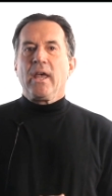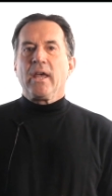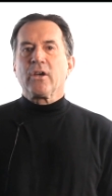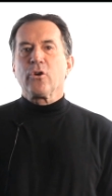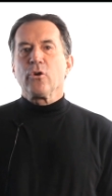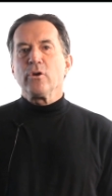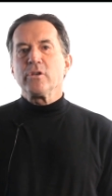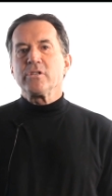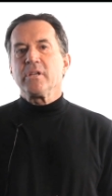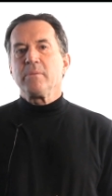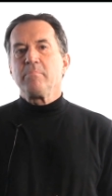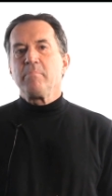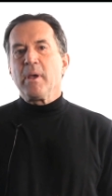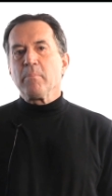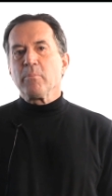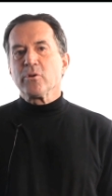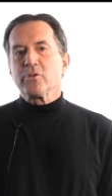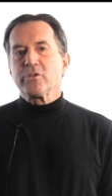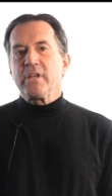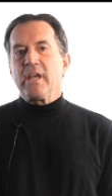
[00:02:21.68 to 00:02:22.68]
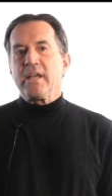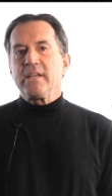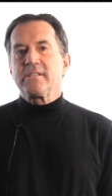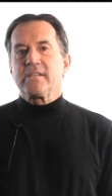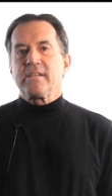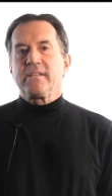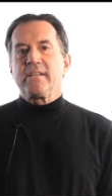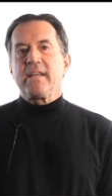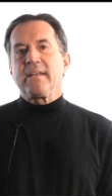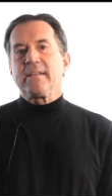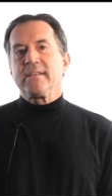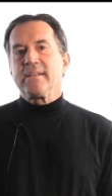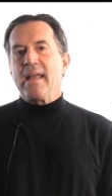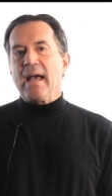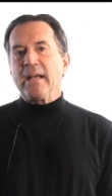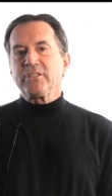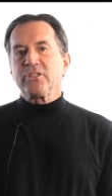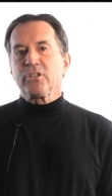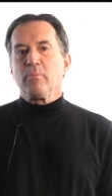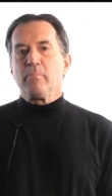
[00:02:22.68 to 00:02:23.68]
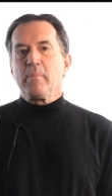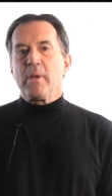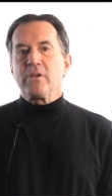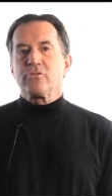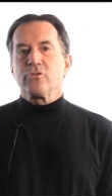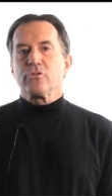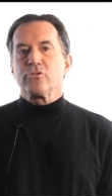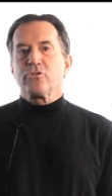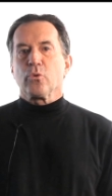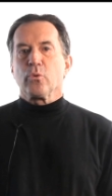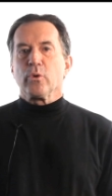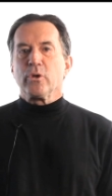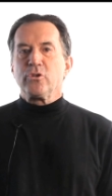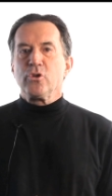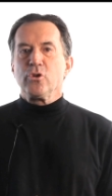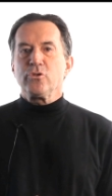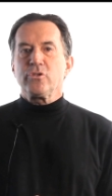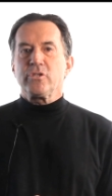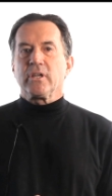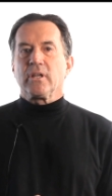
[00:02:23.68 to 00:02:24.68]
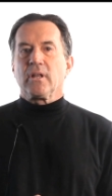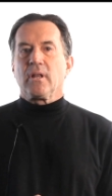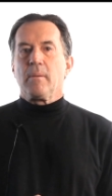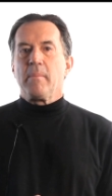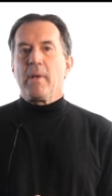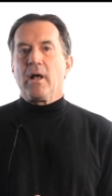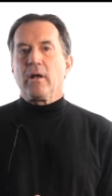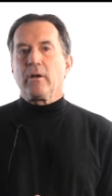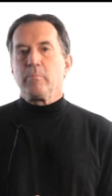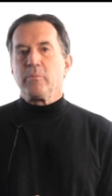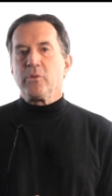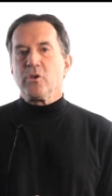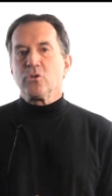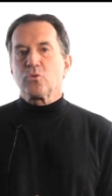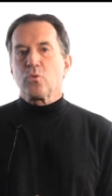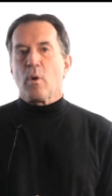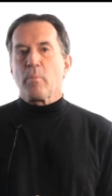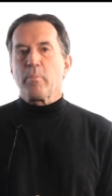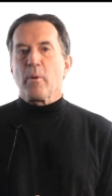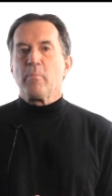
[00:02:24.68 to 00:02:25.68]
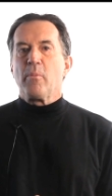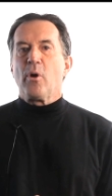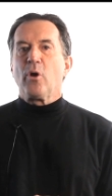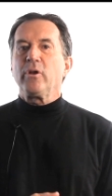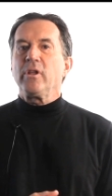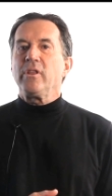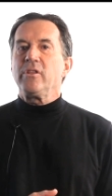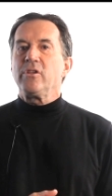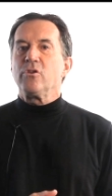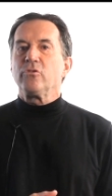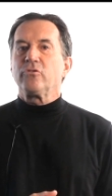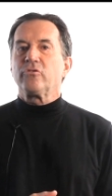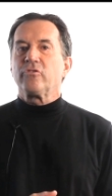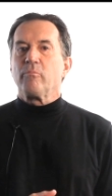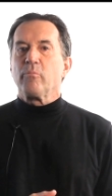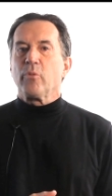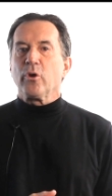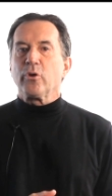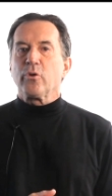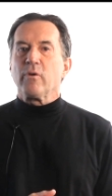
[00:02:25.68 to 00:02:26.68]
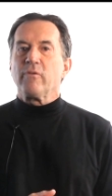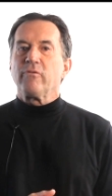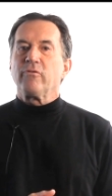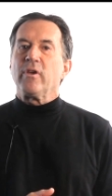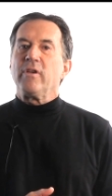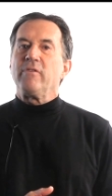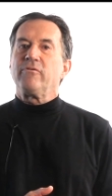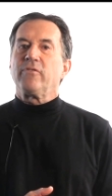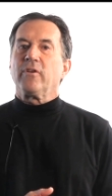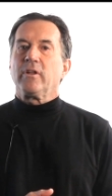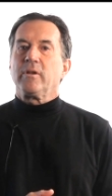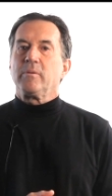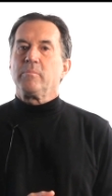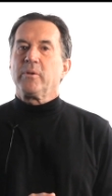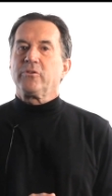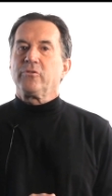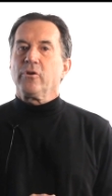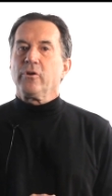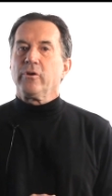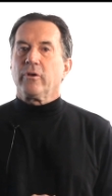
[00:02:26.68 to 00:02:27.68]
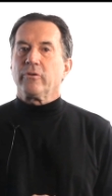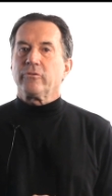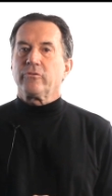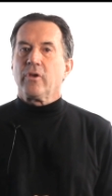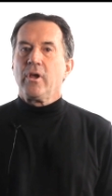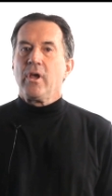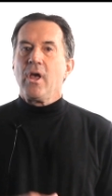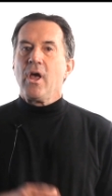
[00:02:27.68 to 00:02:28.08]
Encouraging member states to take national measures to reduce dental amalgam use while promoting the use of mercury-free filling materials.